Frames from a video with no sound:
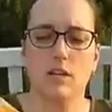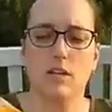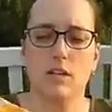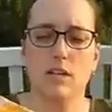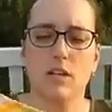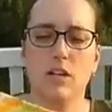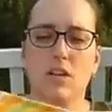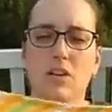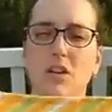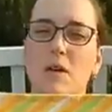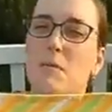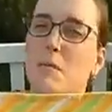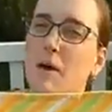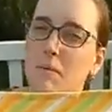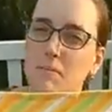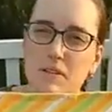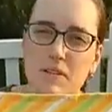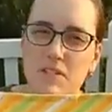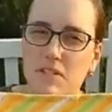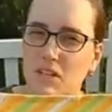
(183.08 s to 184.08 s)
you know, that
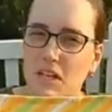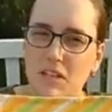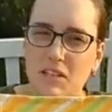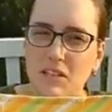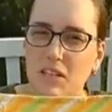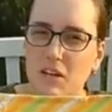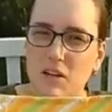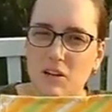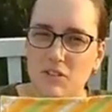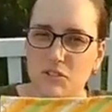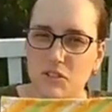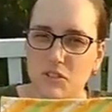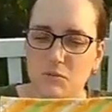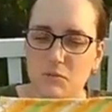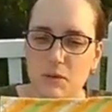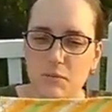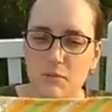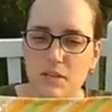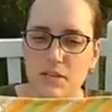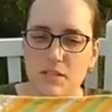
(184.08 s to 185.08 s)
might be slightly altered,
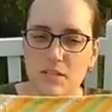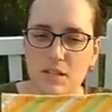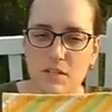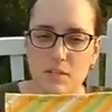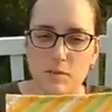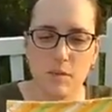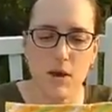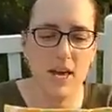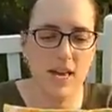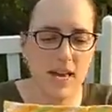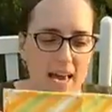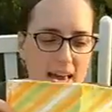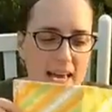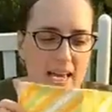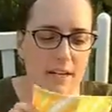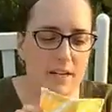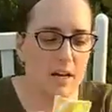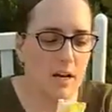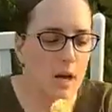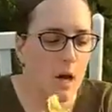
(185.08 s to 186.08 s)
maybe a 6x8,